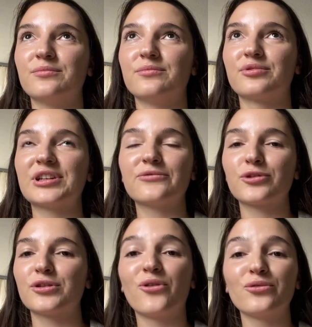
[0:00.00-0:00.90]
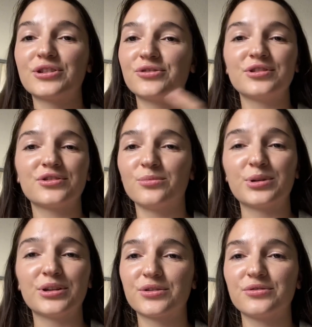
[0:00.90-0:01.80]
bring, what knowledge you need to
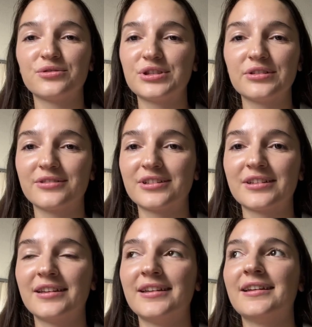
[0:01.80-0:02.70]
bring to your children.